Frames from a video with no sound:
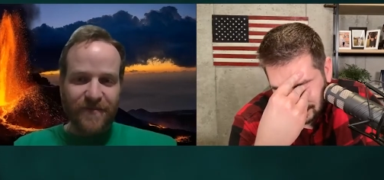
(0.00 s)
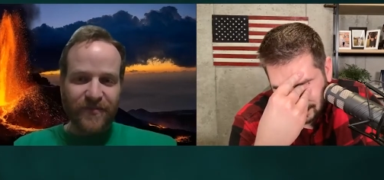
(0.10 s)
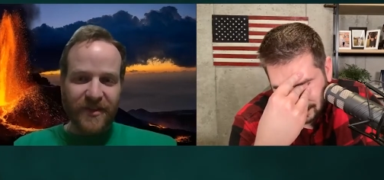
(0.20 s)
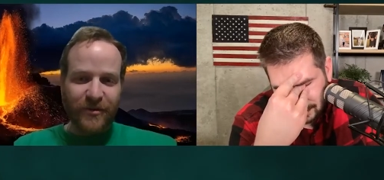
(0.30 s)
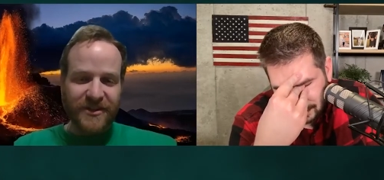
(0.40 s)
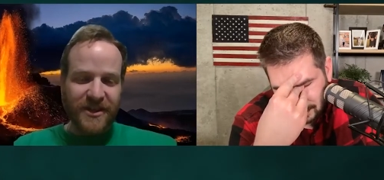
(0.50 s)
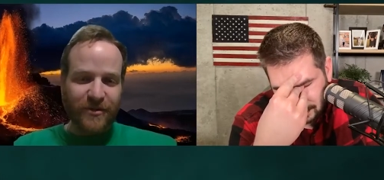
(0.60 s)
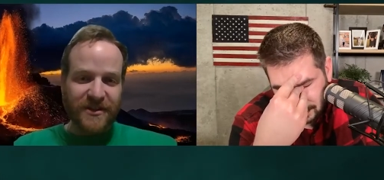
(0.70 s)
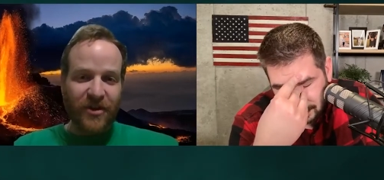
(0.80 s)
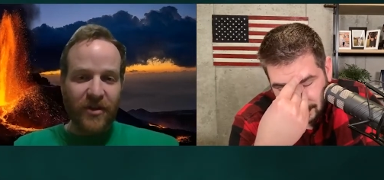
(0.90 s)
Speaker 1: in which there was a
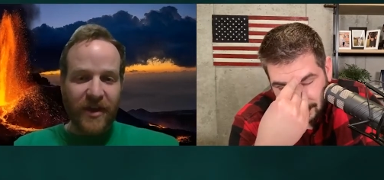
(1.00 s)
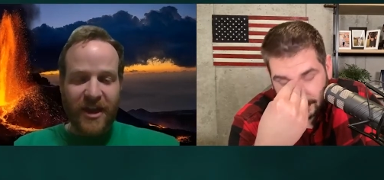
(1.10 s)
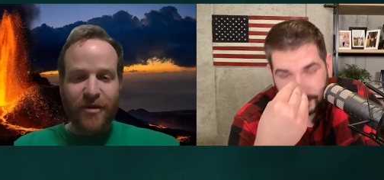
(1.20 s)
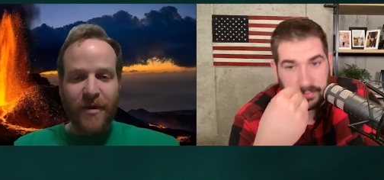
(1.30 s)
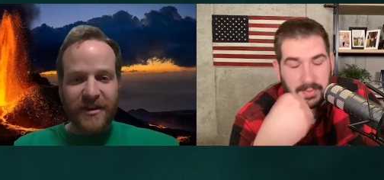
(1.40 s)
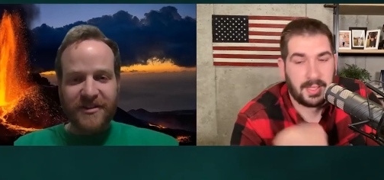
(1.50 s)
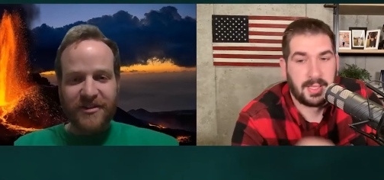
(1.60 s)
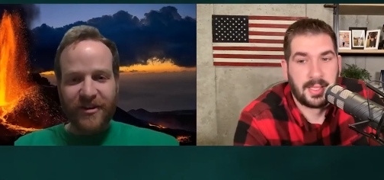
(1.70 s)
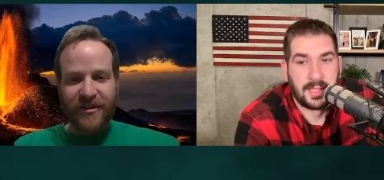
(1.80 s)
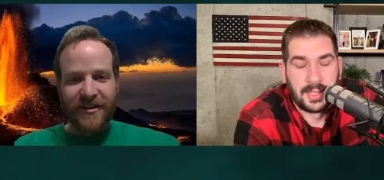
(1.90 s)
volcano
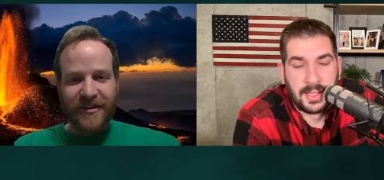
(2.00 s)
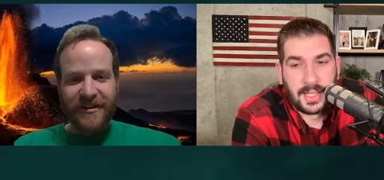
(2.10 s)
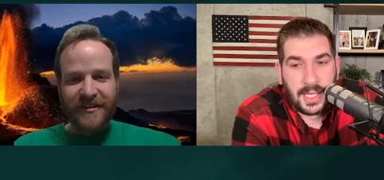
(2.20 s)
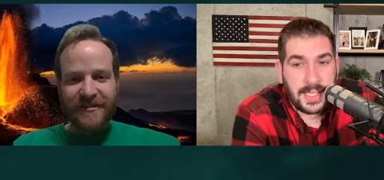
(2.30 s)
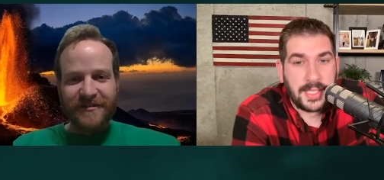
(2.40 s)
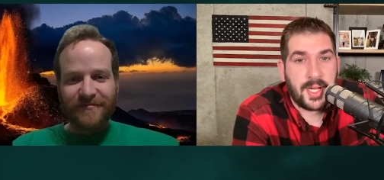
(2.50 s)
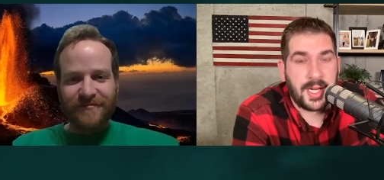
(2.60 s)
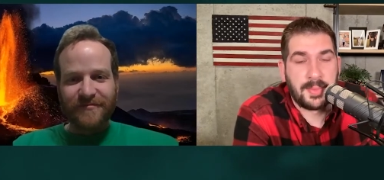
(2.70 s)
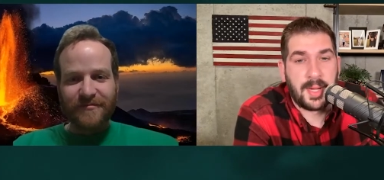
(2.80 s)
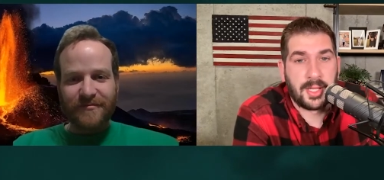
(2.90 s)
monster.
Speaker 2: And they
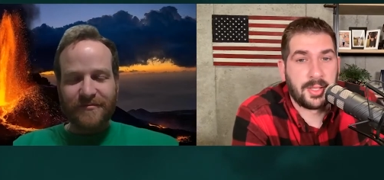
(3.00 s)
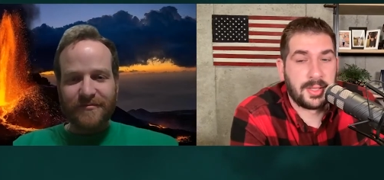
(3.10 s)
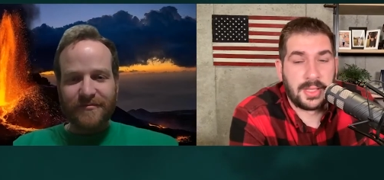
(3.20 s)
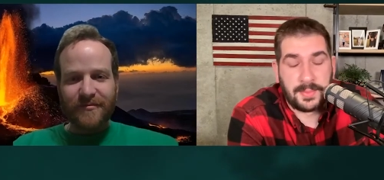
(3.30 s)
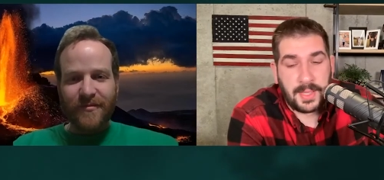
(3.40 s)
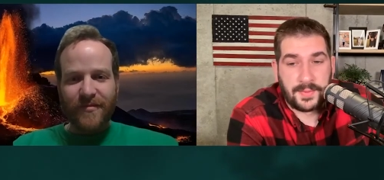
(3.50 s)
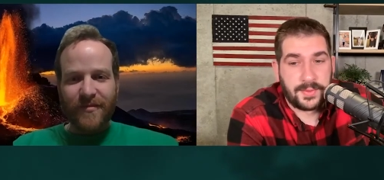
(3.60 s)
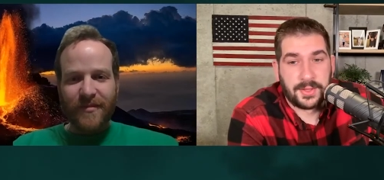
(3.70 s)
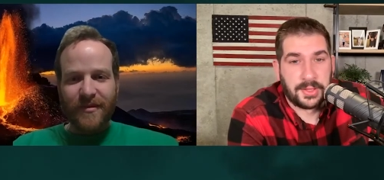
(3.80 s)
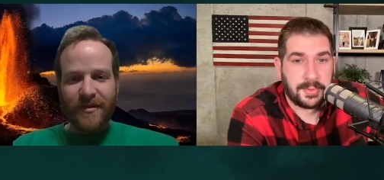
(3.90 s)
try to model him
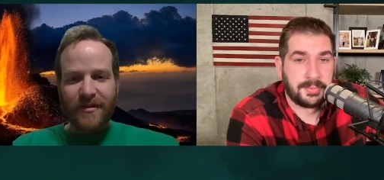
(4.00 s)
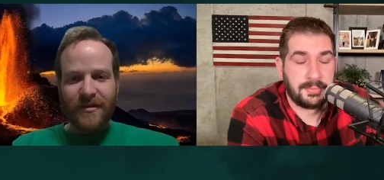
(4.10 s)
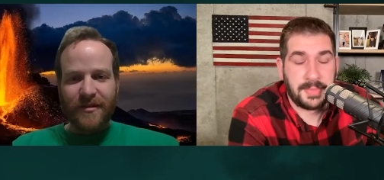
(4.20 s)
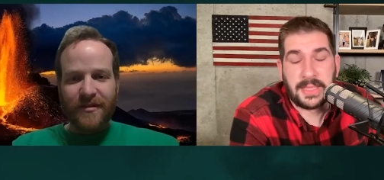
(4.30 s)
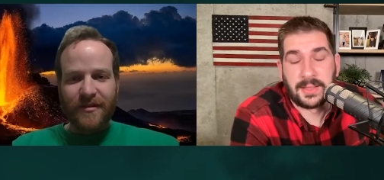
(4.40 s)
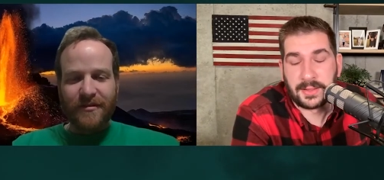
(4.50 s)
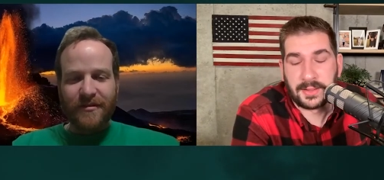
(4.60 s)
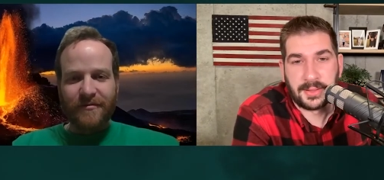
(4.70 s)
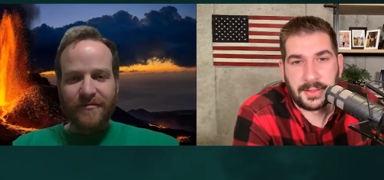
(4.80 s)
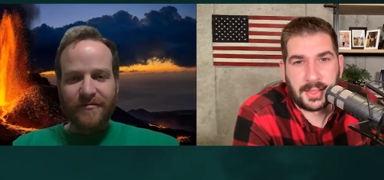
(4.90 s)
after me,
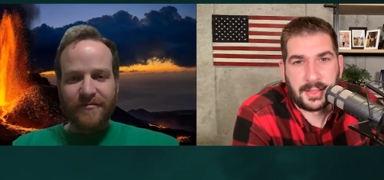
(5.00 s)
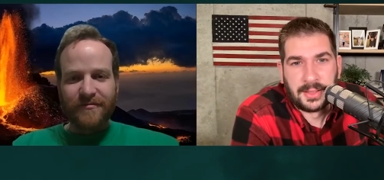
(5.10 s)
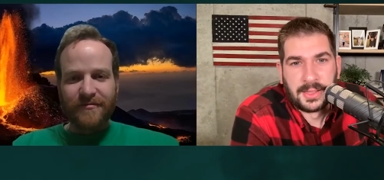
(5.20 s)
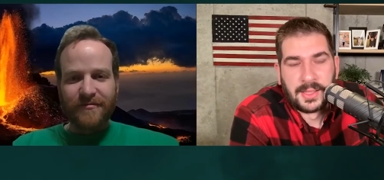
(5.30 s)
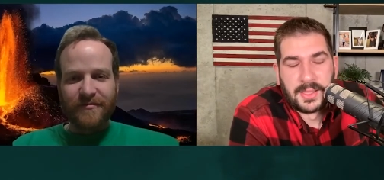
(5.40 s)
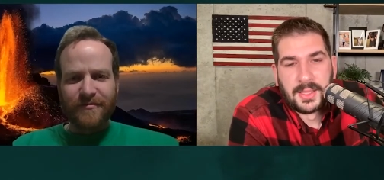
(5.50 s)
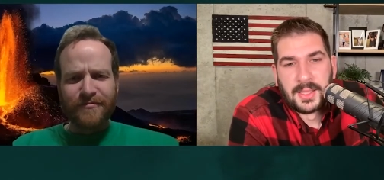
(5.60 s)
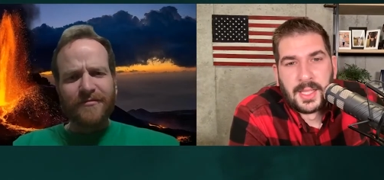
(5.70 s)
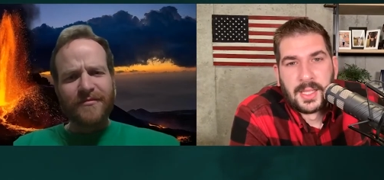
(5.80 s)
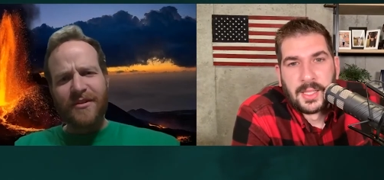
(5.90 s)
clearly.
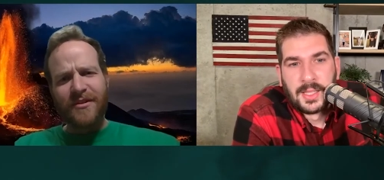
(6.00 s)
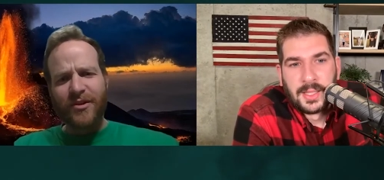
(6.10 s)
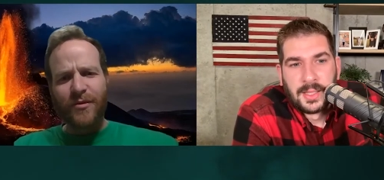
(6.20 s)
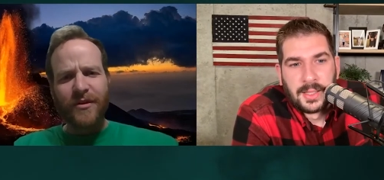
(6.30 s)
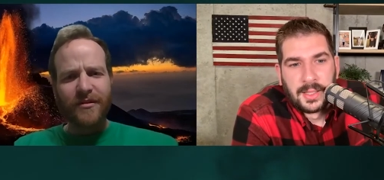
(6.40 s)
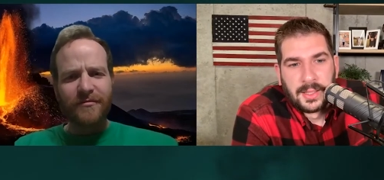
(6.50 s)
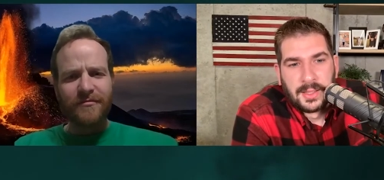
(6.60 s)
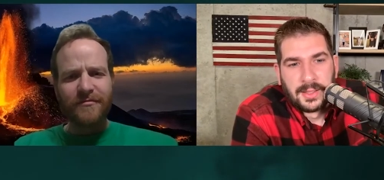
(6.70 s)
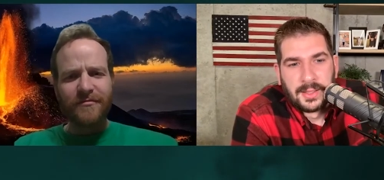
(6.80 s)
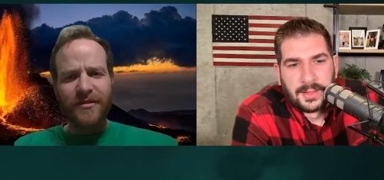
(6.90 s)
Speaker 1: You weren't
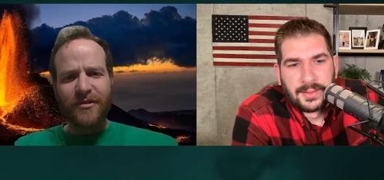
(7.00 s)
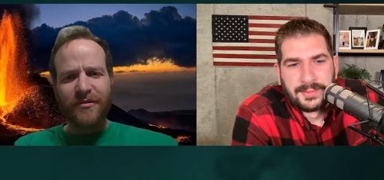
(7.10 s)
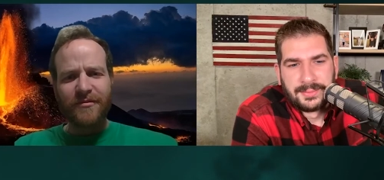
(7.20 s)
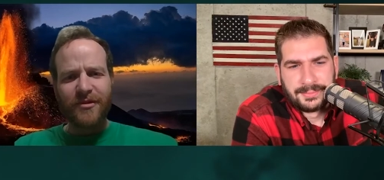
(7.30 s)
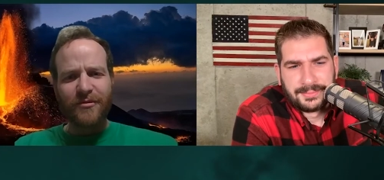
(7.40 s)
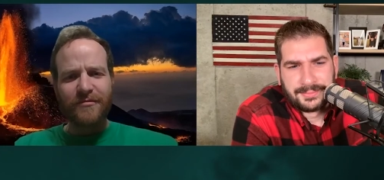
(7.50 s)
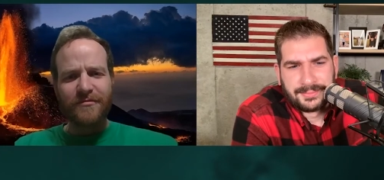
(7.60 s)
you, you